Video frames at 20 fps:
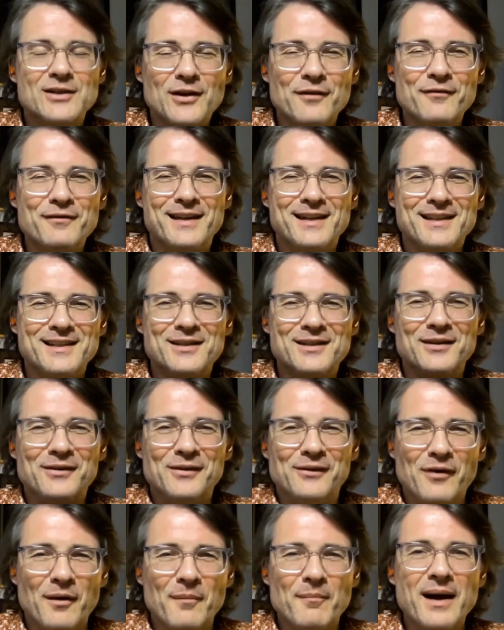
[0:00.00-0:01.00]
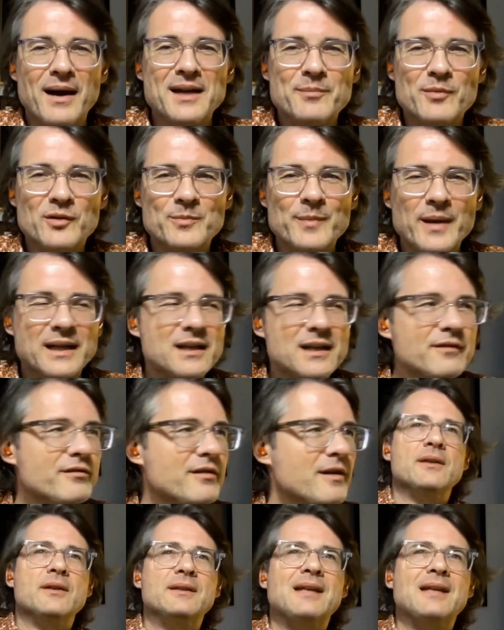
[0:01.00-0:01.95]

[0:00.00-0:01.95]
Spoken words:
of this from my perspective,